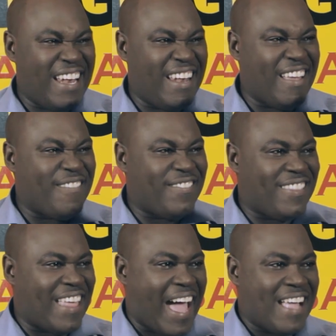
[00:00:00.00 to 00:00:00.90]
love
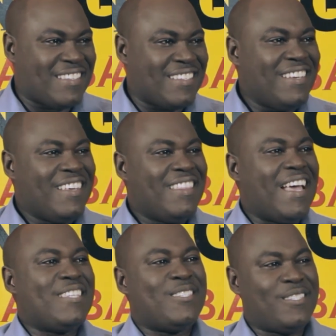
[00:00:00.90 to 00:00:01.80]
that.
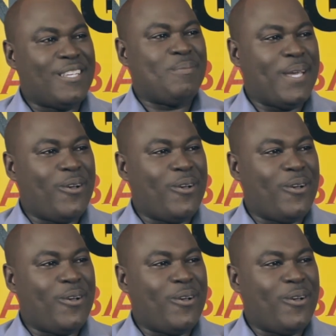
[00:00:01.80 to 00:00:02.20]
That's my